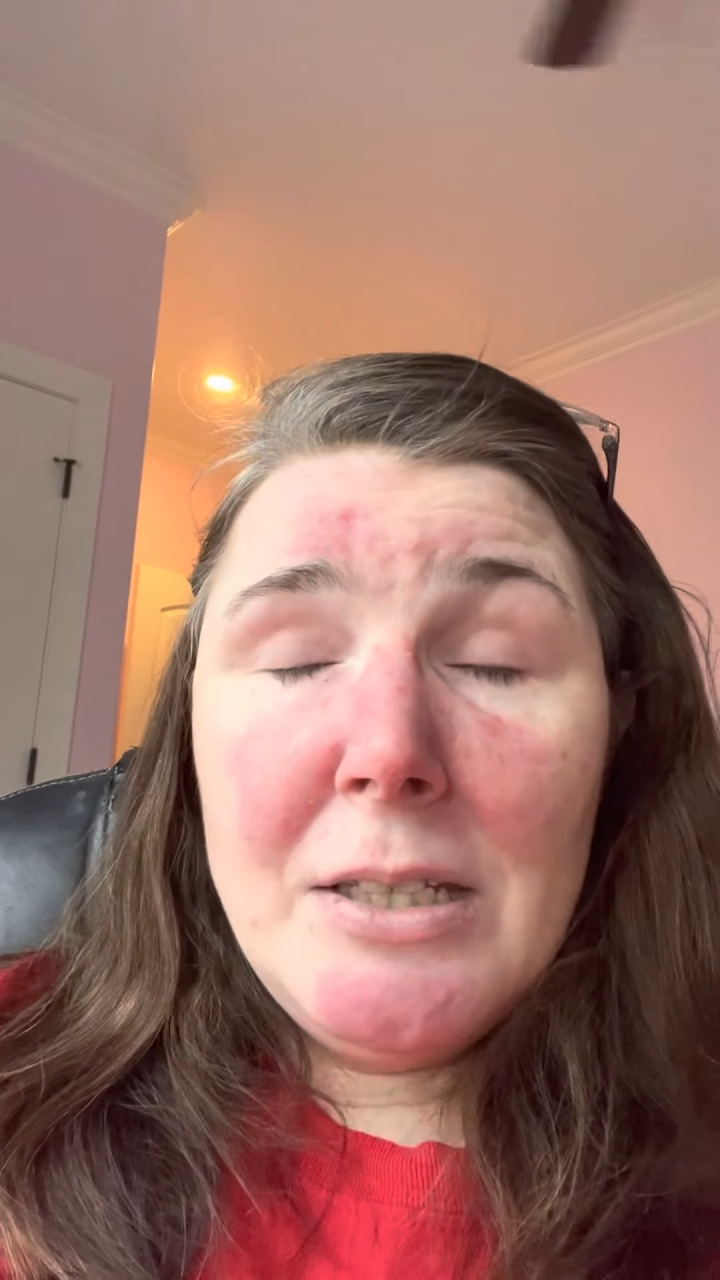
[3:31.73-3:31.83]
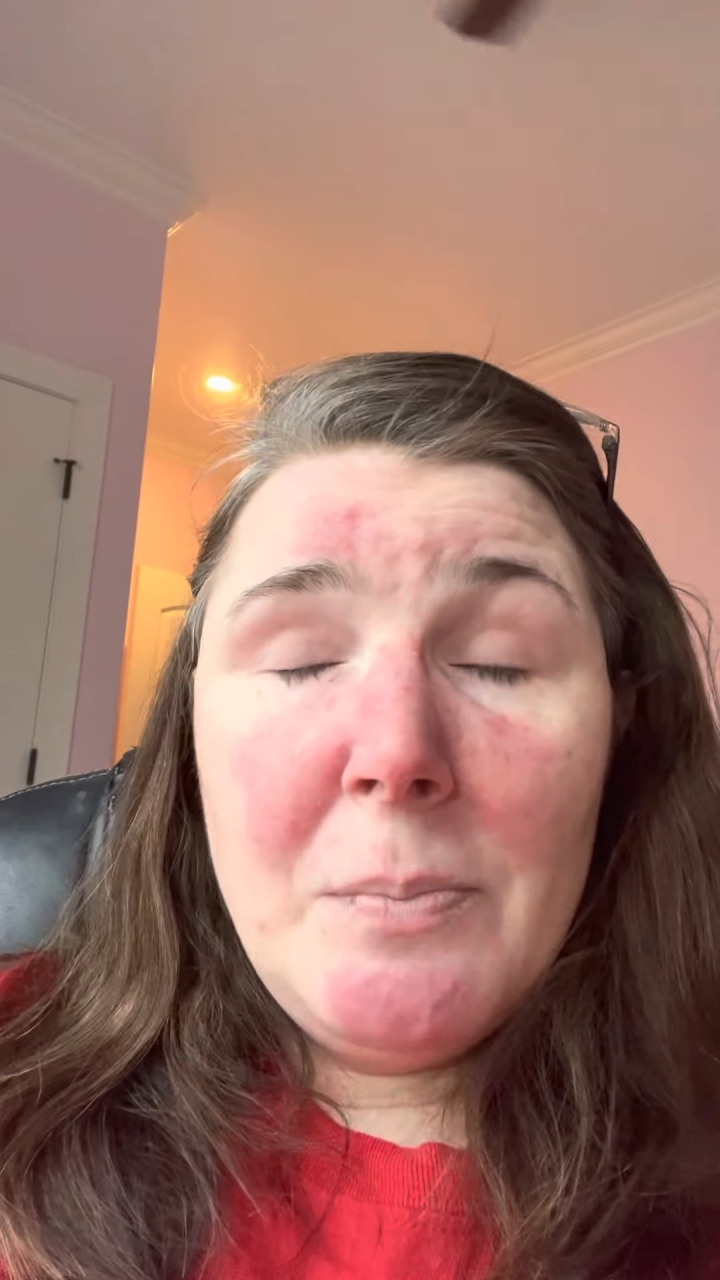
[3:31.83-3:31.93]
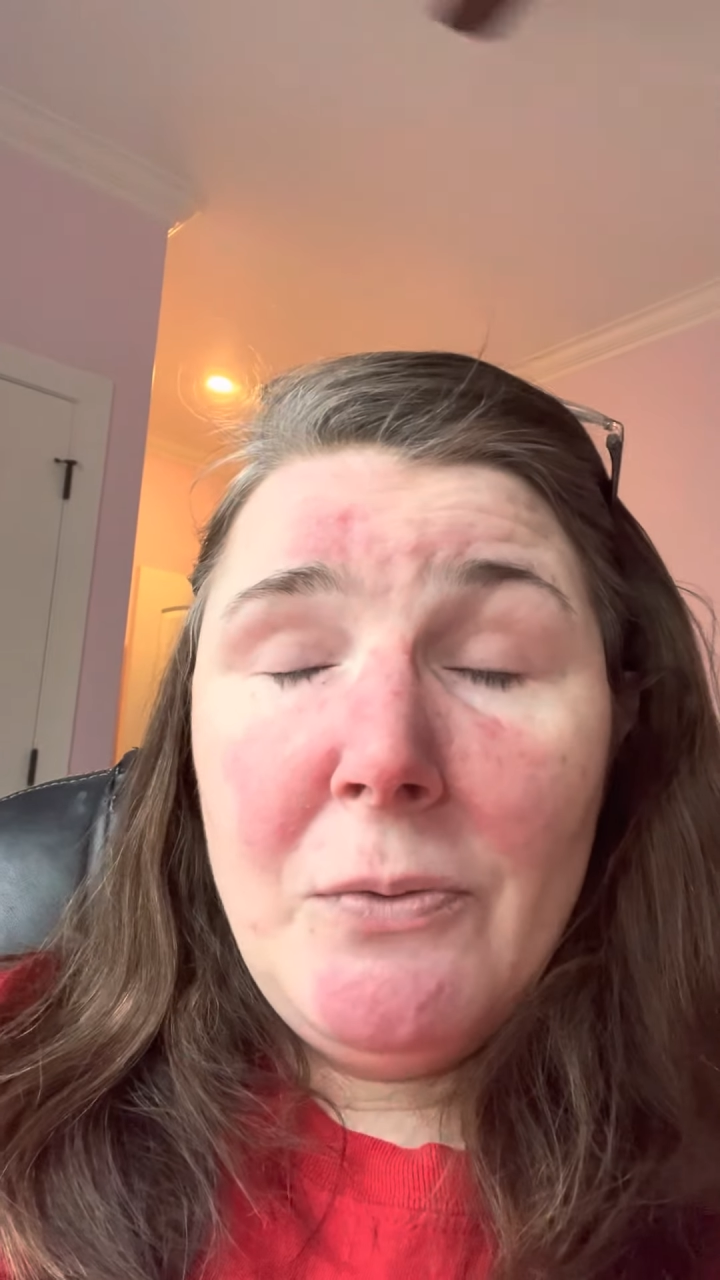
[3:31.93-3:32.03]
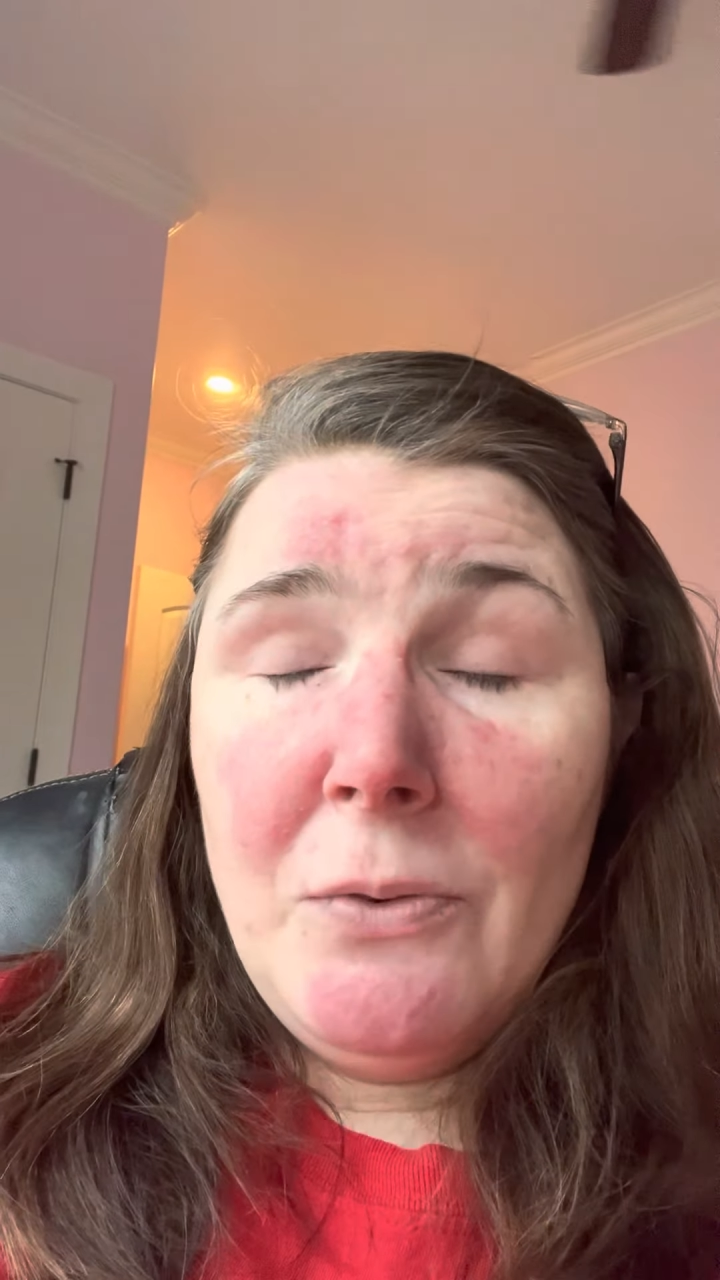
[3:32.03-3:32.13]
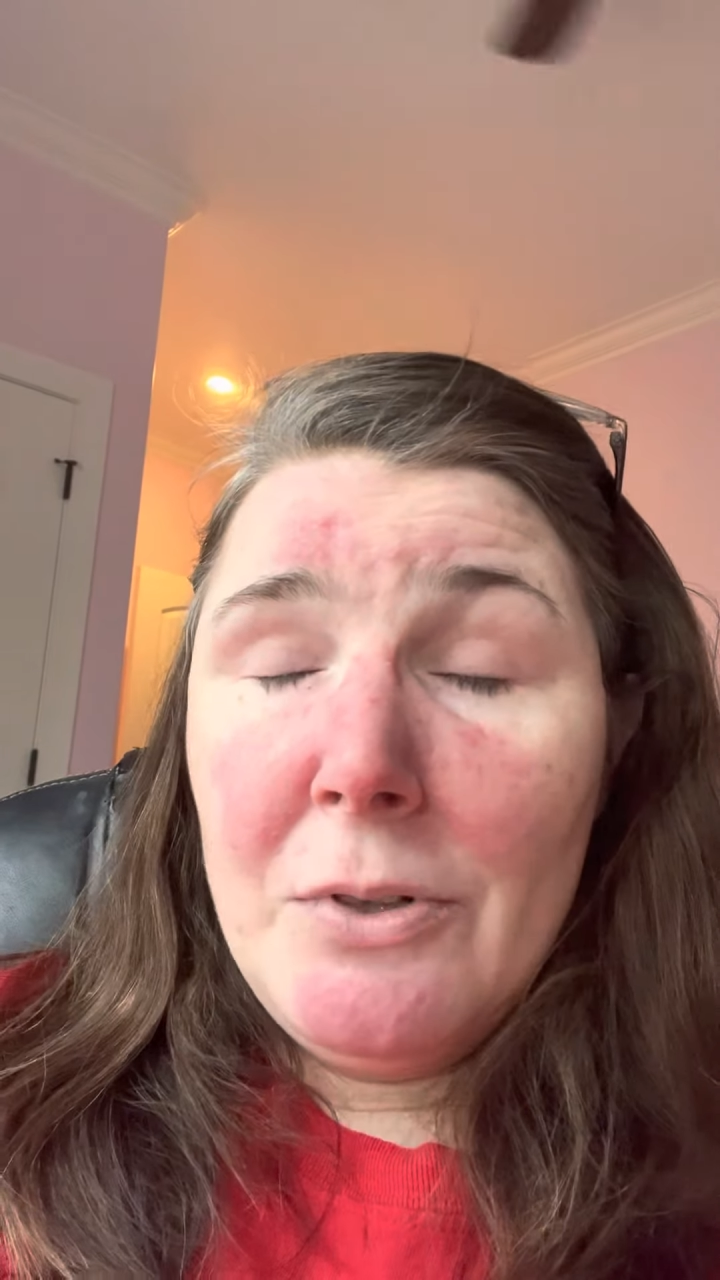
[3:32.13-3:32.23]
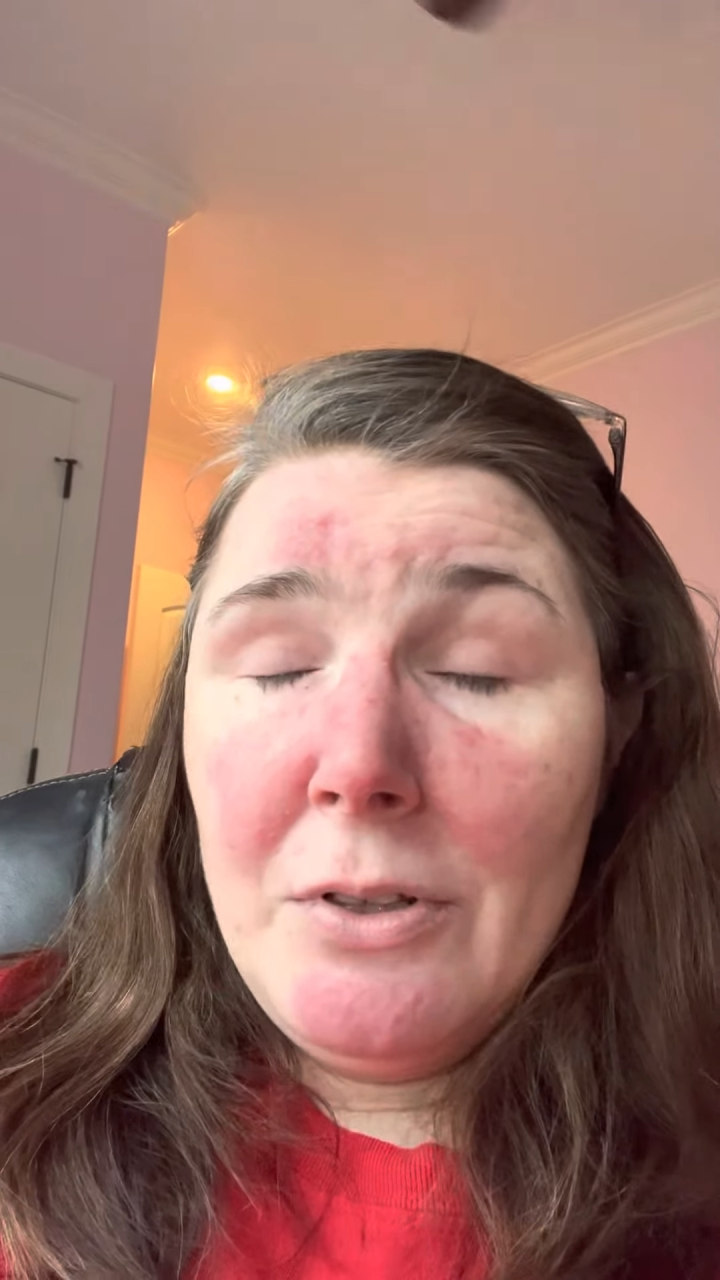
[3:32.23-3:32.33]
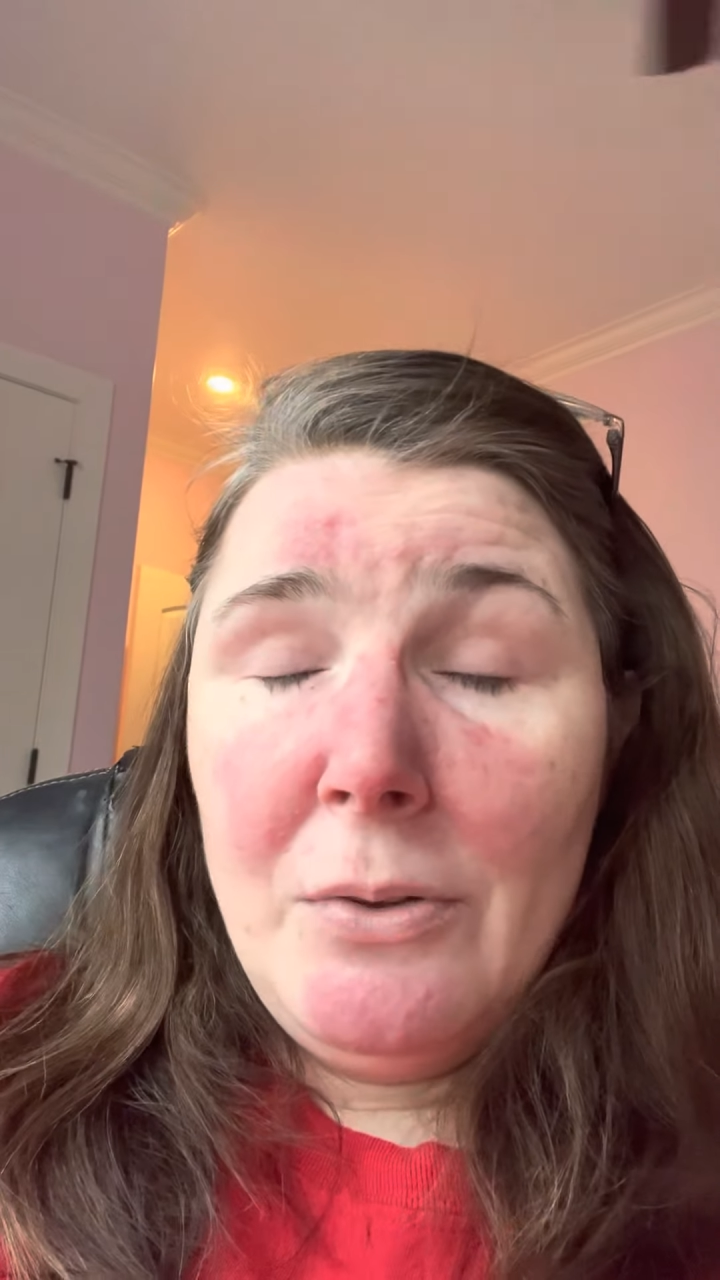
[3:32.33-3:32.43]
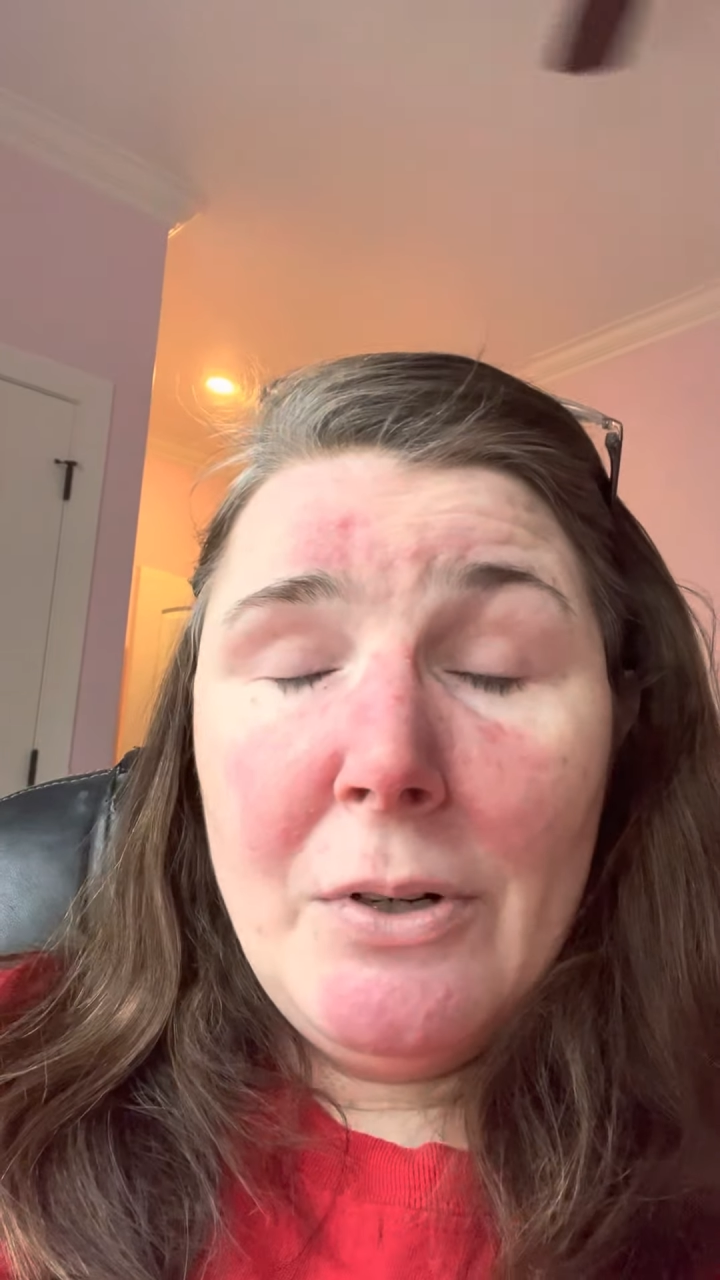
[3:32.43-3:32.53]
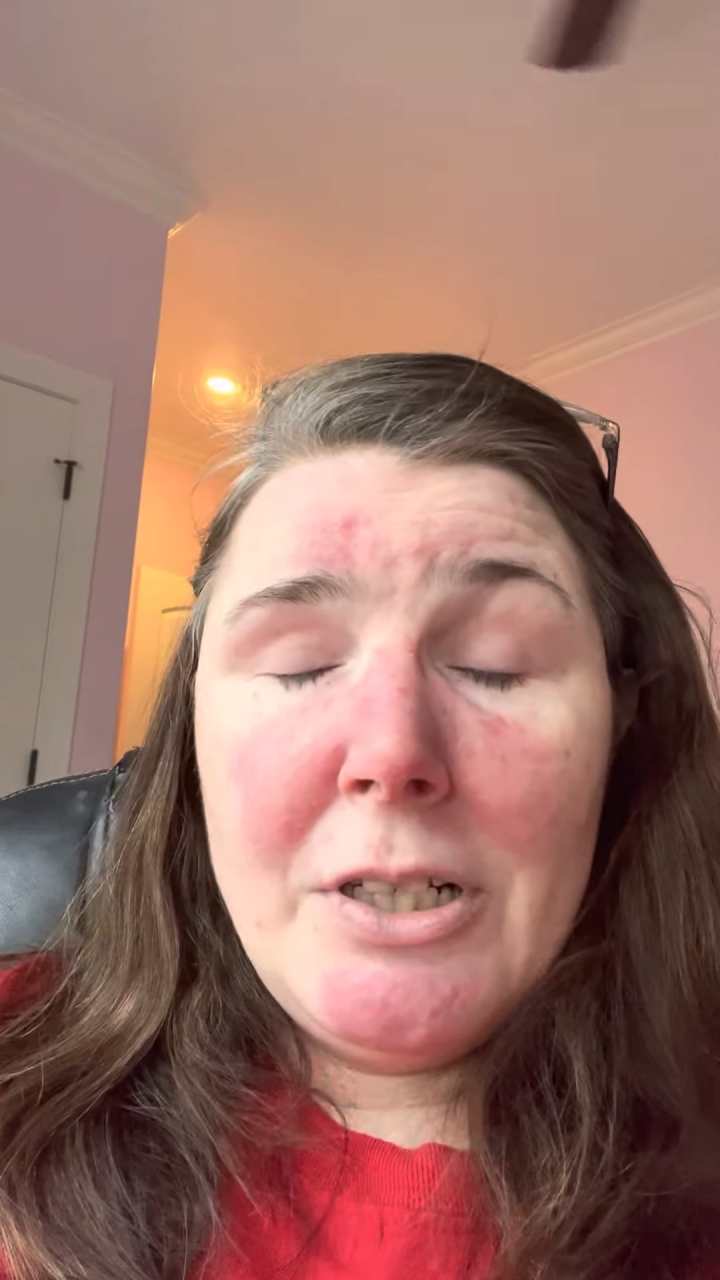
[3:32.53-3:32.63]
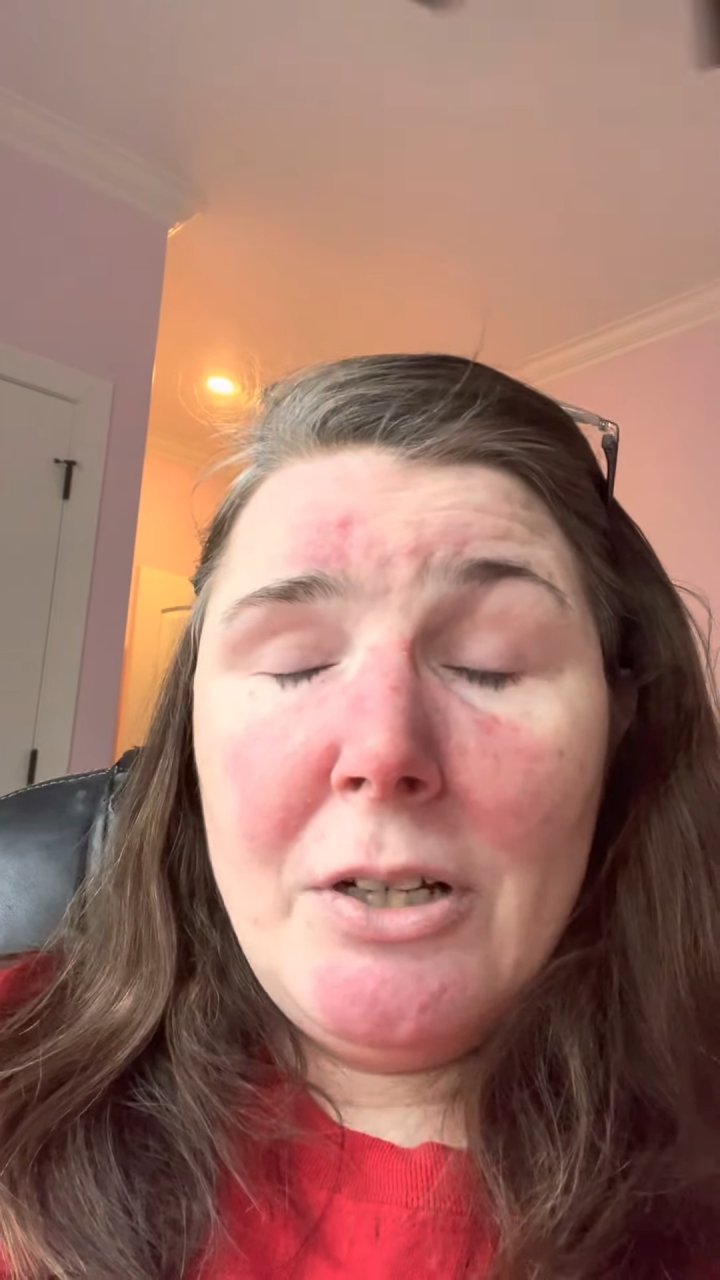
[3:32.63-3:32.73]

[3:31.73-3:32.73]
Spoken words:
before the Lord.